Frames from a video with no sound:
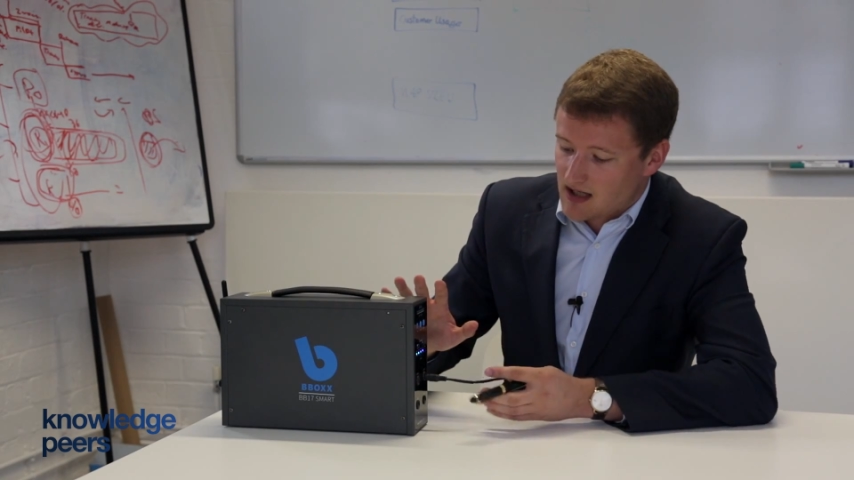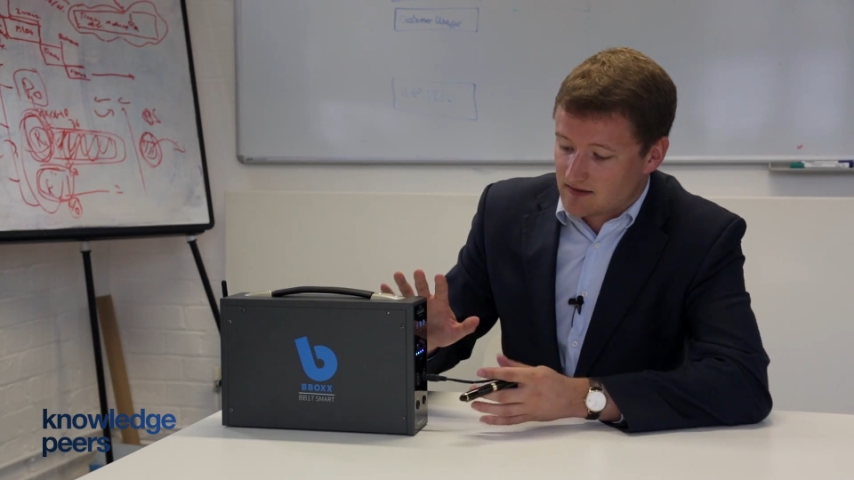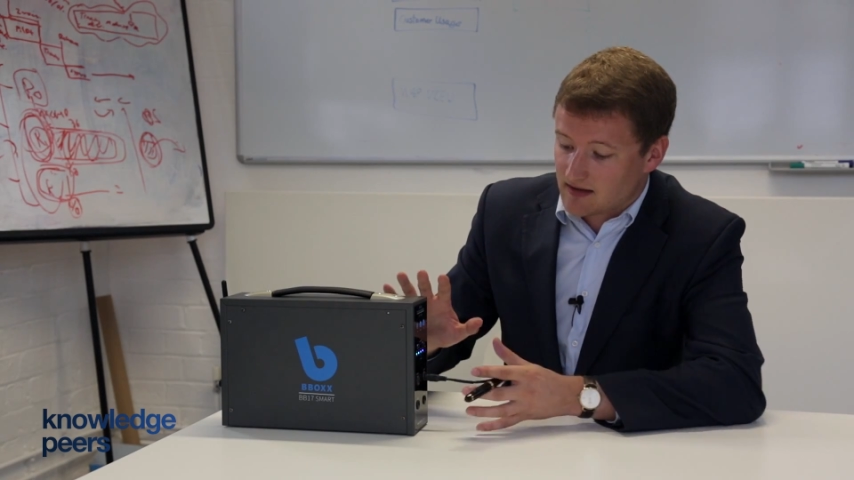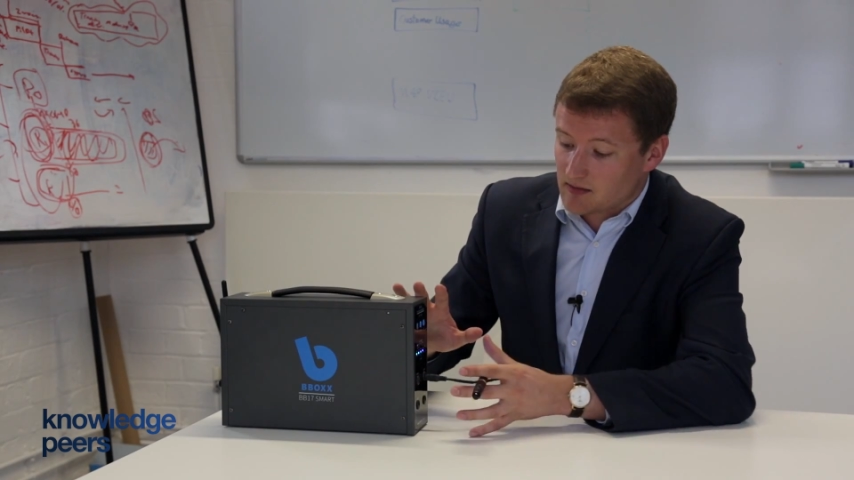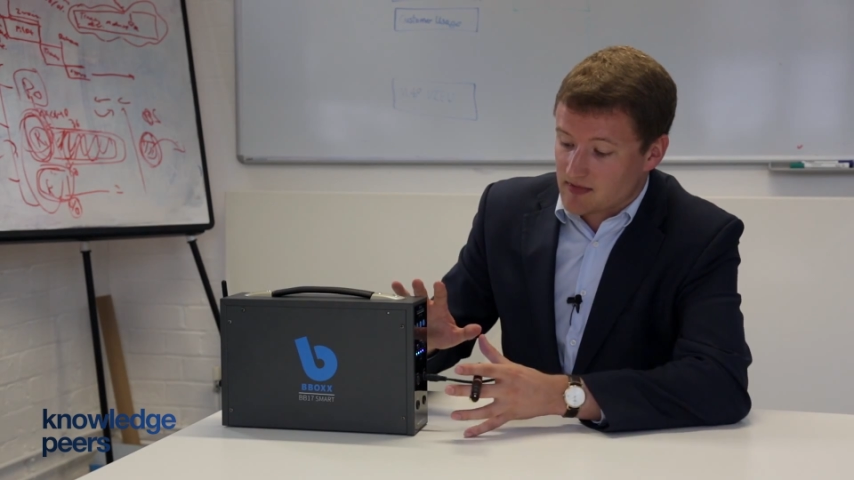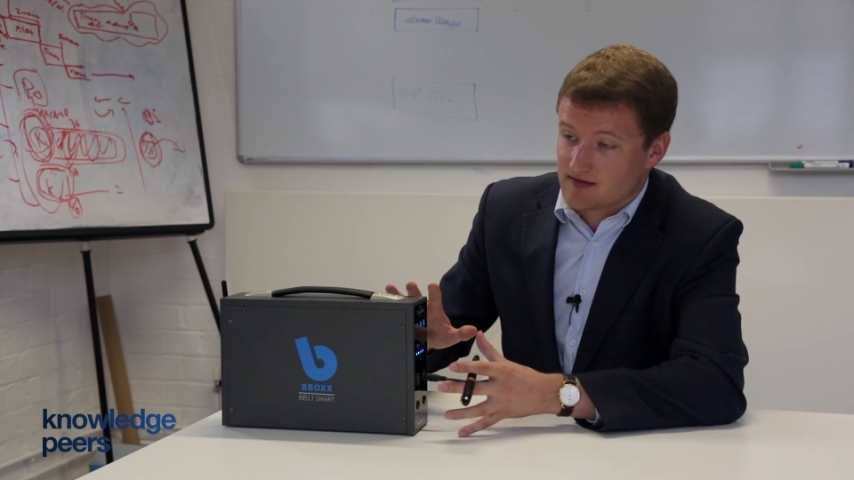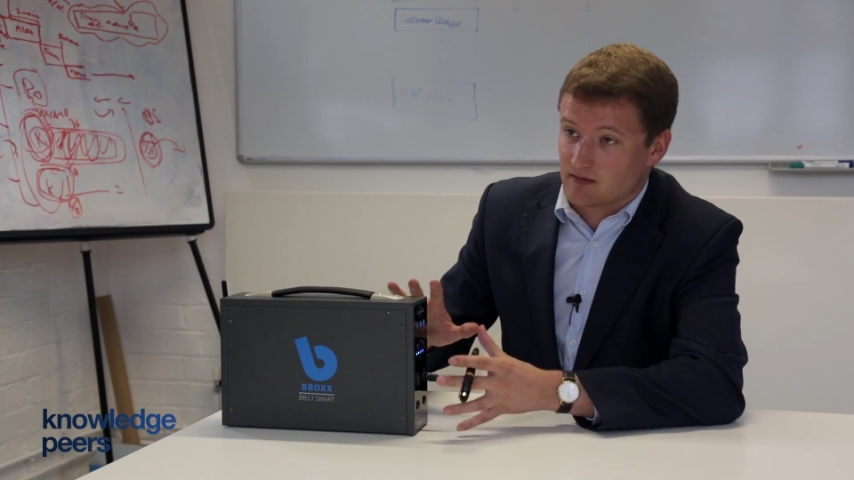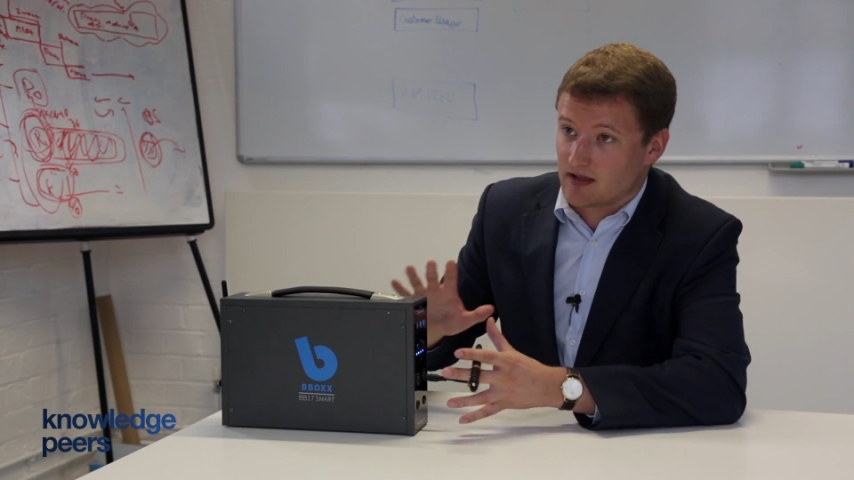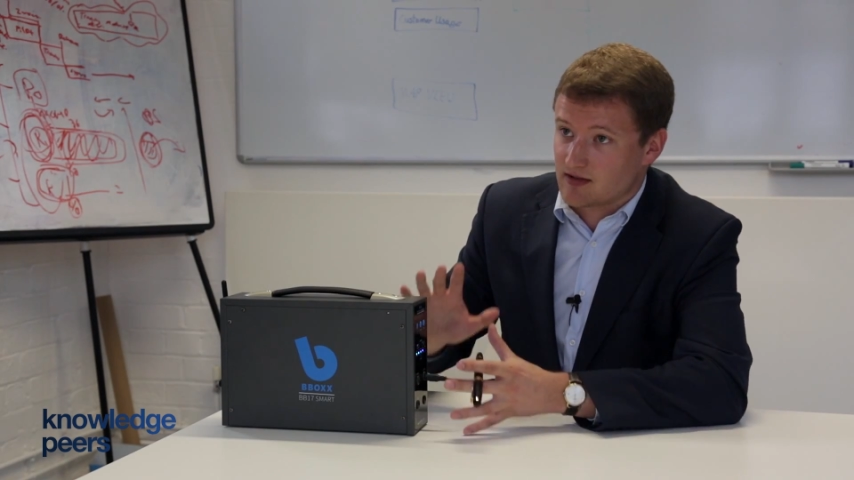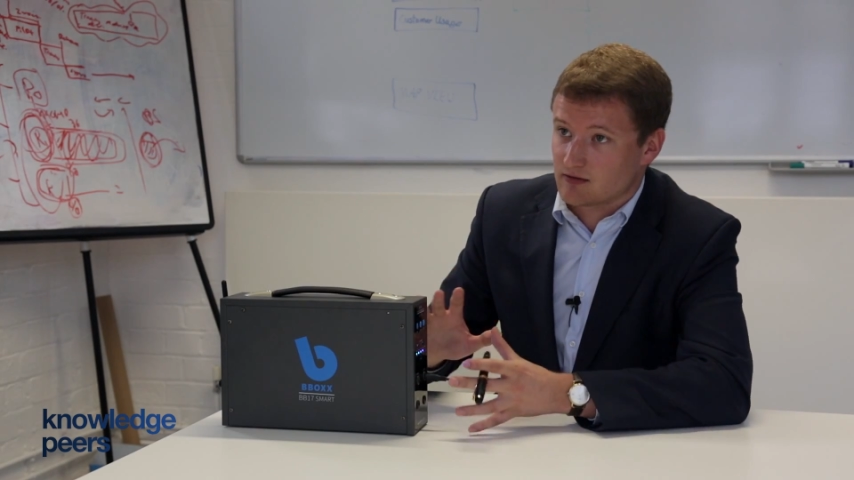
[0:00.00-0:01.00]
developed this
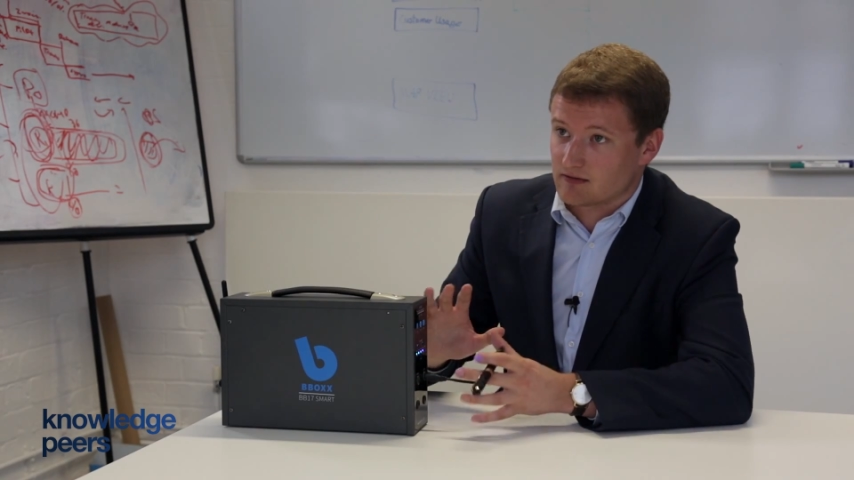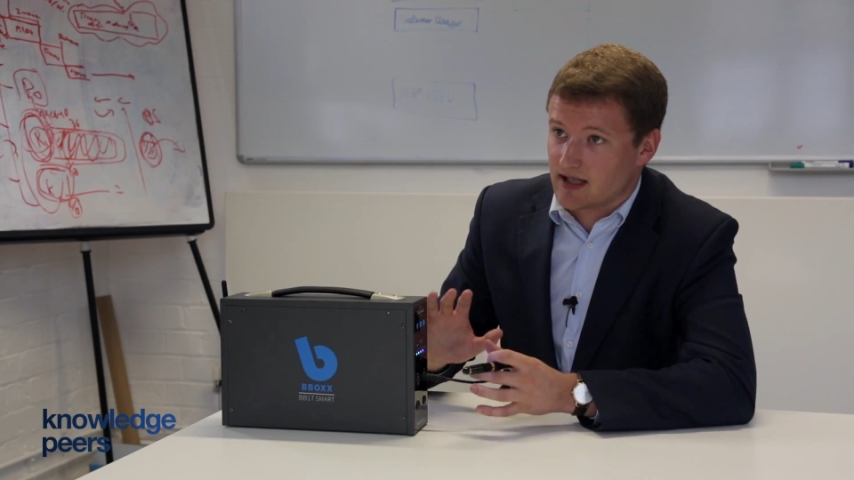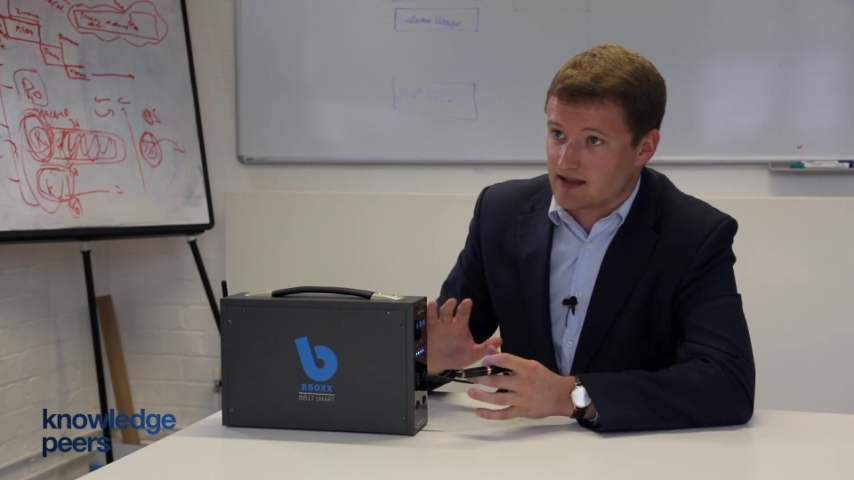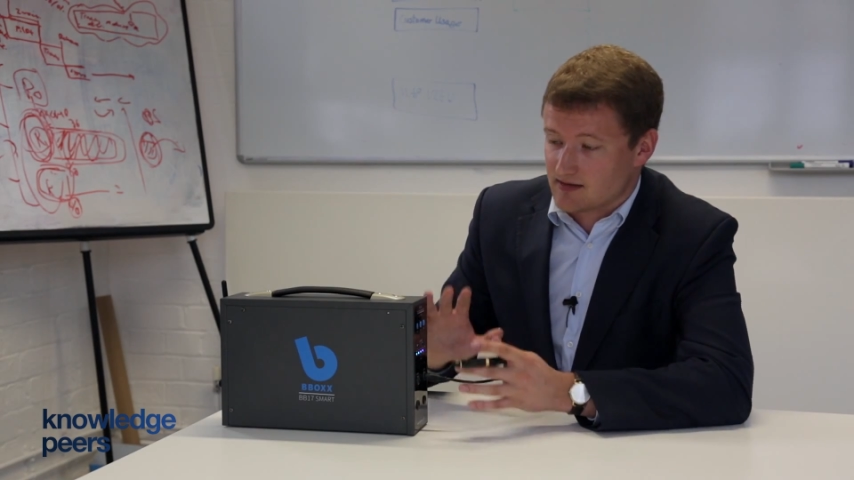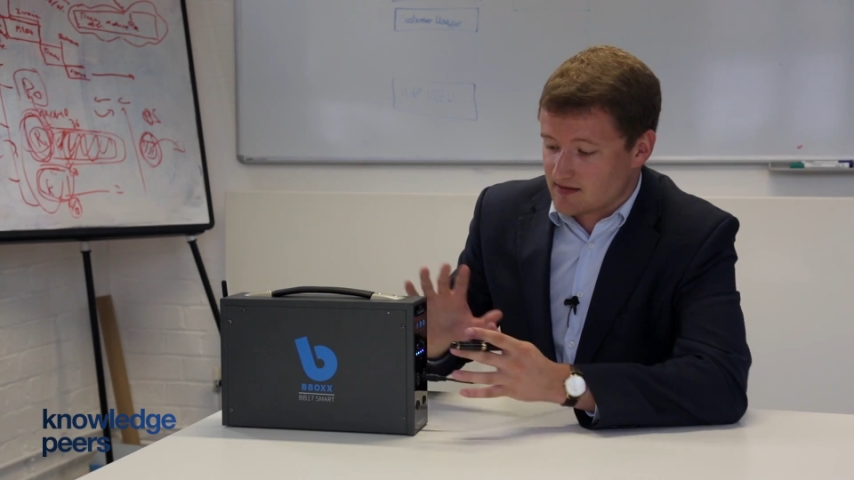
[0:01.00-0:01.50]
from initial range.